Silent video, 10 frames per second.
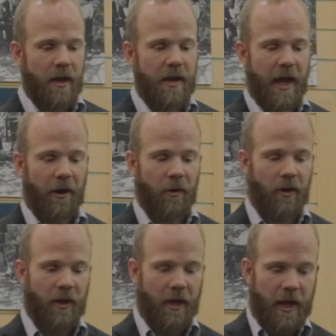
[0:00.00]
Now,
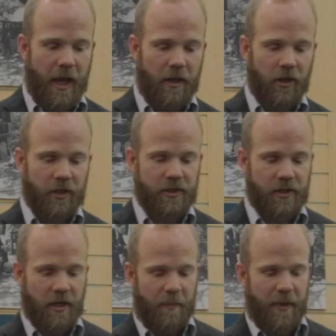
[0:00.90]
it looks
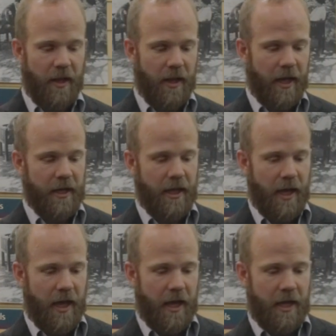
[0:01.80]
a bit like
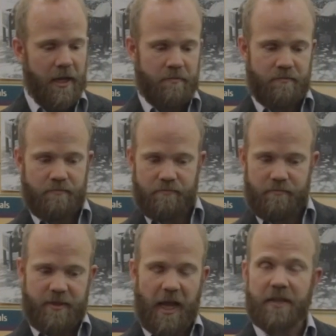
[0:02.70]
a
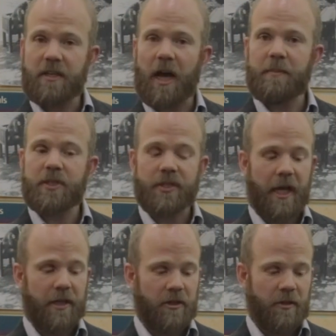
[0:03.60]
desktop
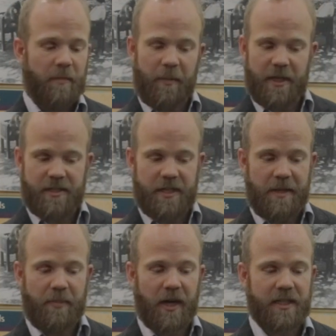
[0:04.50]
scanner, maybe a
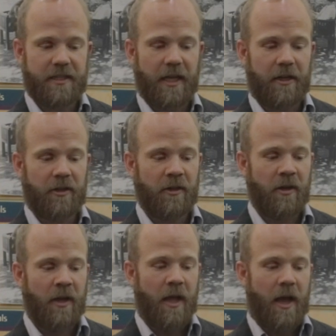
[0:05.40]
steampunk scanner.
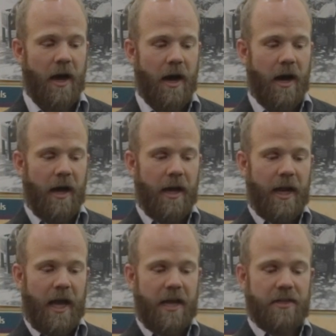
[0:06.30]

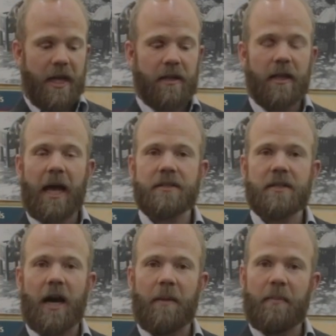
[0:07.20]
It has a glass
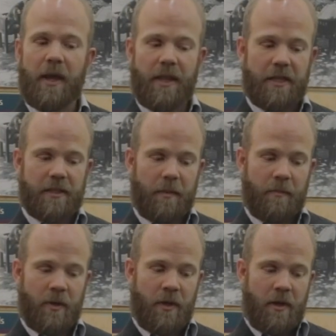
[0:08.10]
top and then
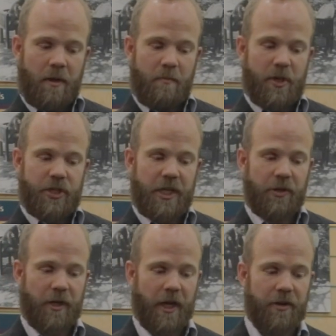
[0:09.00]
some
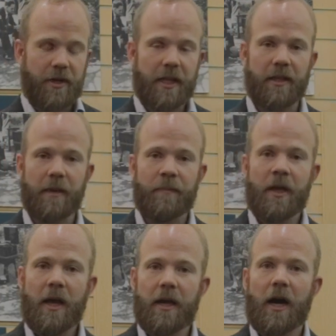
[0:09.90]
machinery underneath it,
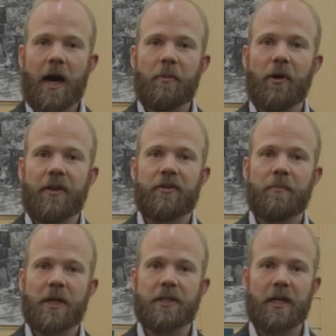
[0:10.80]
and it operates
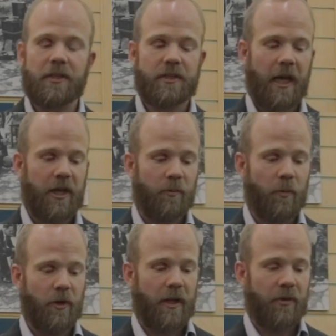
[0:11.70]
much like a scanner
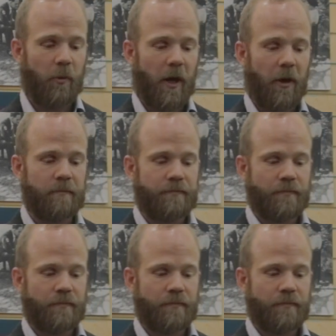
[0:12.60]
would as well.